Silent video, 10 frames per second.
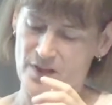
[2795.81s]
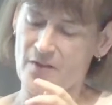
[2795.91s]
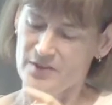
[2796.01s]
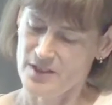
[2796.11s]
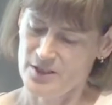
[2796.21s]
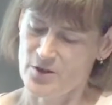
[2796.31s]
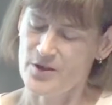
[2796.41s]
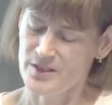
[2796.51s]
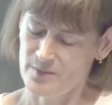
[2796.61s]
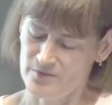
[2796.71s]
have such a
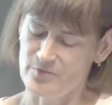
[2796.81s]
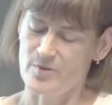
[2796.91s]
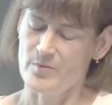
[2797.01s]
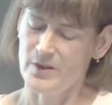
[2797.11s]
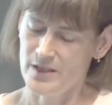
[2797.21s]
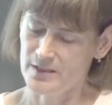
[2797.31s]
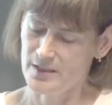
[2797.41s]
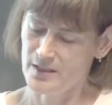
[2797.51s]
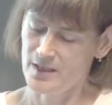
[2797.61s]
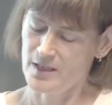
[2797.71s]
concept of
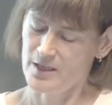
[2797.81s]
probability,